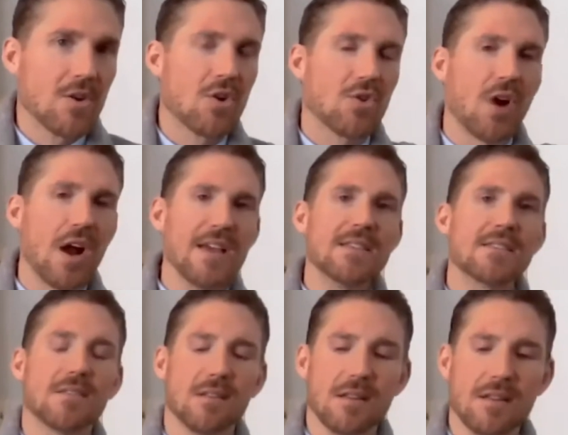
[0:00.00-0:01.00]

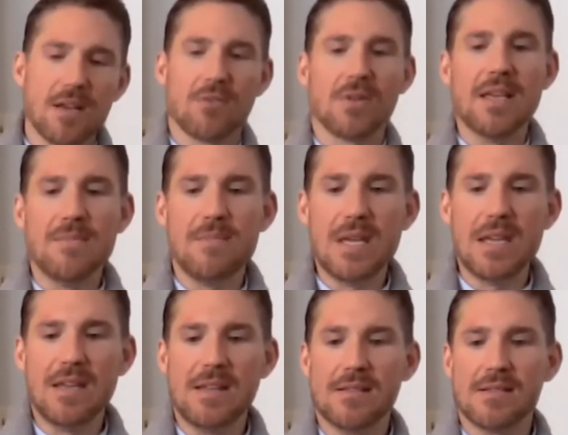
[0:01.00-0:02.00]
Christ literally
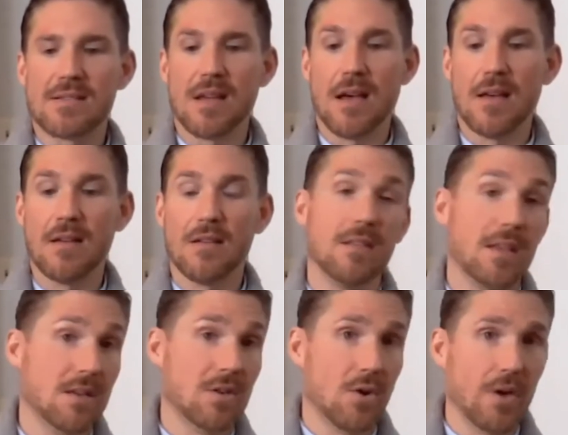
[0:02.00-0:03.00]
means uh,
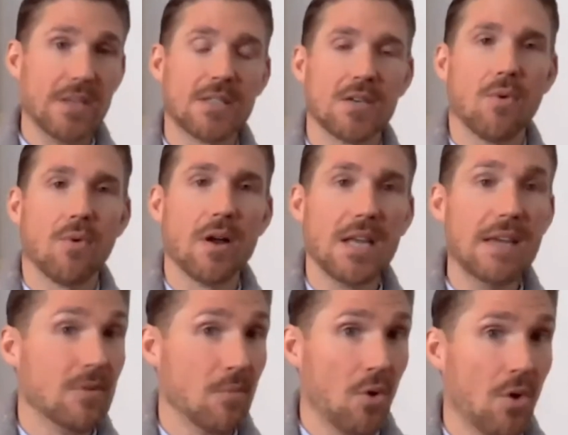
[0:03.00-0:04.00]
the anointed one.
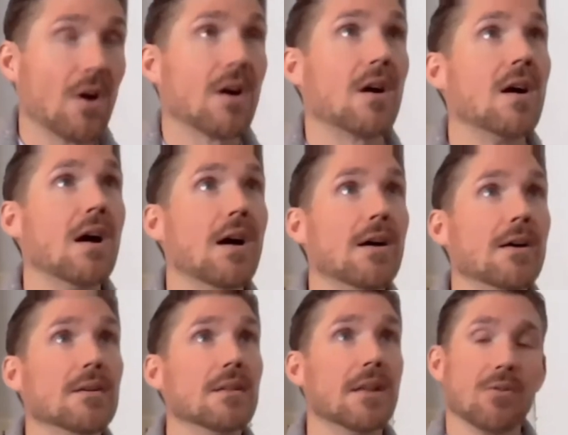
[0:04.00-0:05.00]
Even more
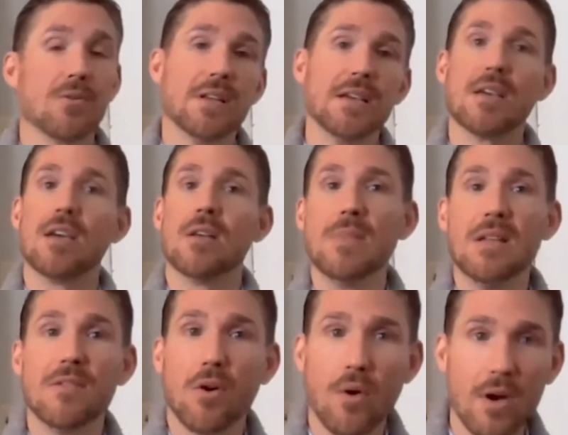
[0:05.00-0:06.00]
uh, literally, it could
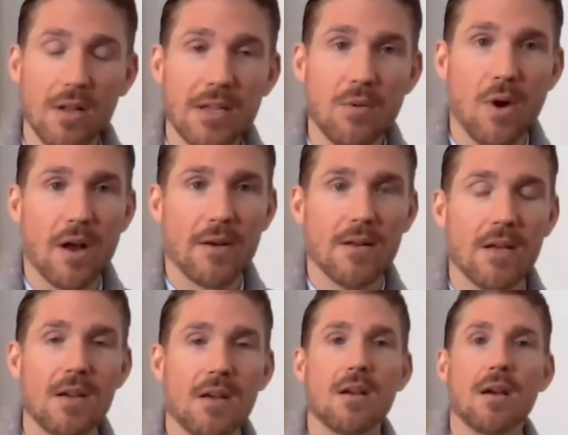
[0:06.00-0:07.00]
mean the oily one,
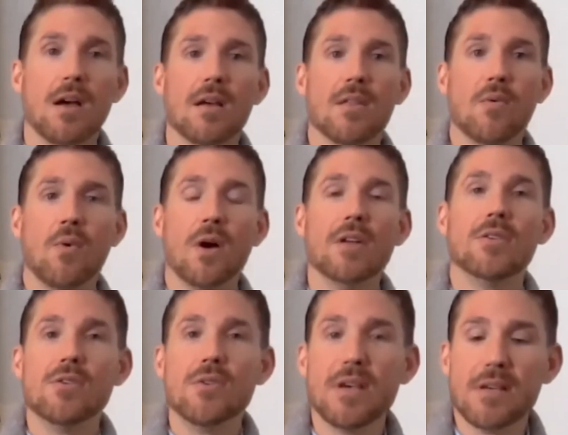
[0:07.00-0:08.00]
uh, the one
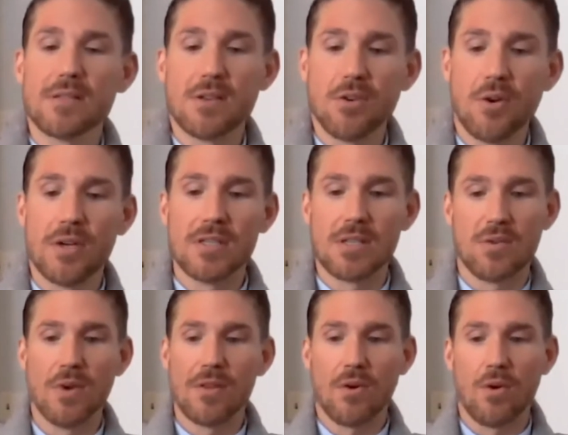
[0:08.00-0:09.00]
who is anointed
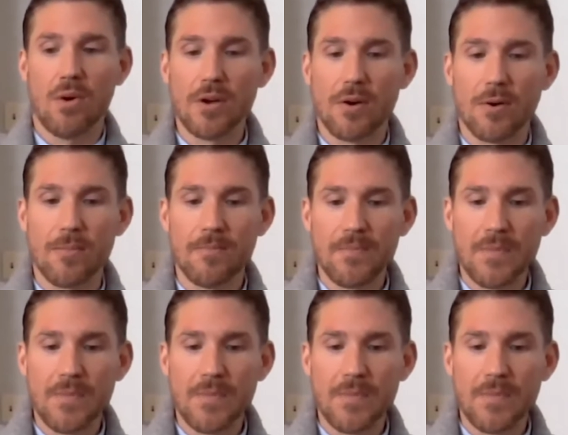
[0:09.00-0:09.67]
with oil.